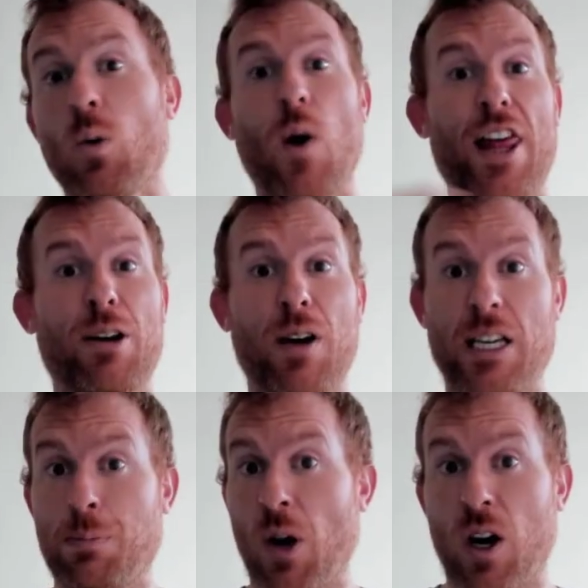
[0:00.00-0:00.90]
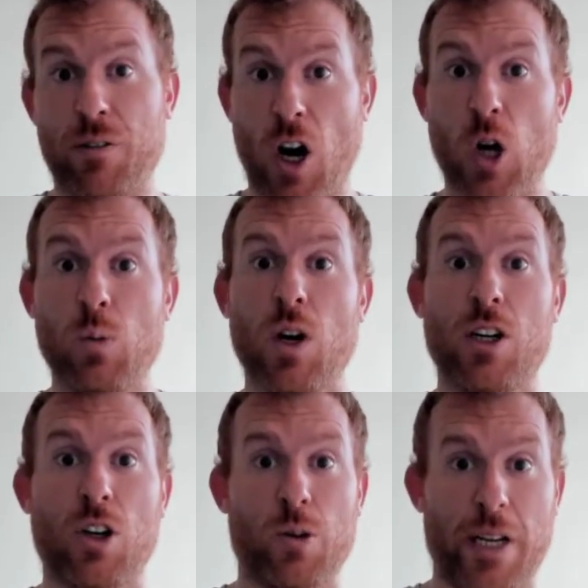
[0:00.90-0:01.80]
whether it's part of
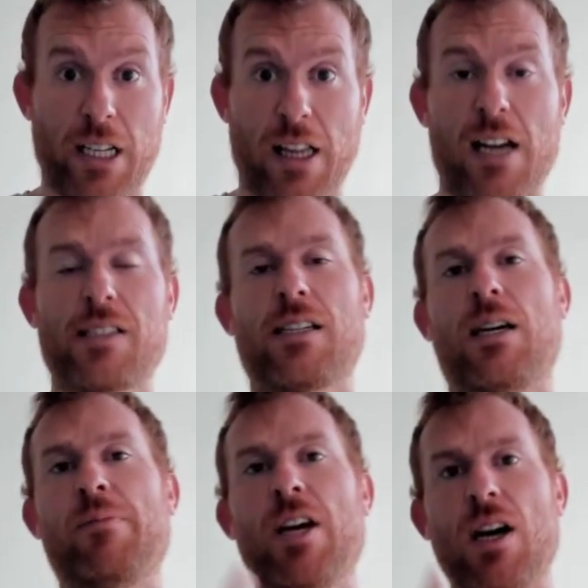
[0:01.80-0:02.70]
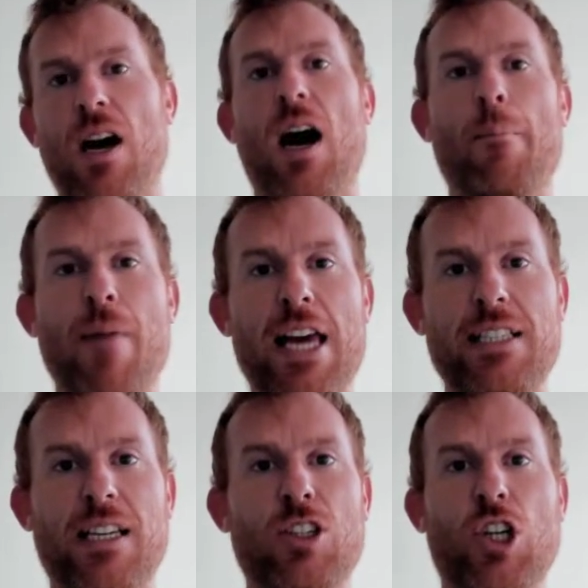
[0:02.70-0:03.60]
homework or in class time.
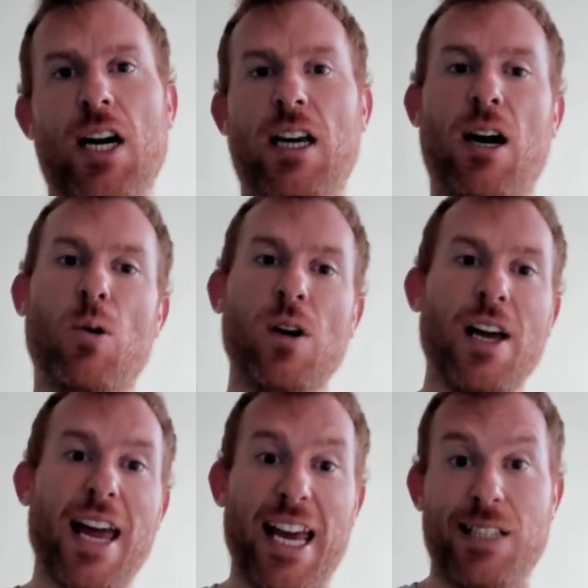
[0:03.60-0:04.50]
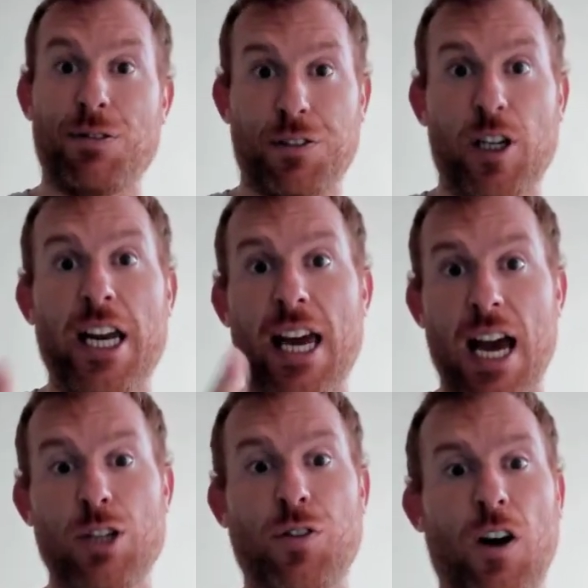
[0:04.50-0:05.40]
Amazing checkout. It's free.
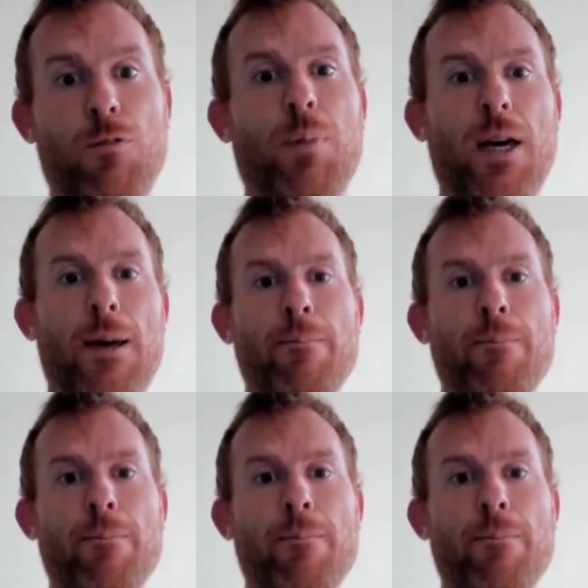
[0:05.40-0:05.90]
H5P.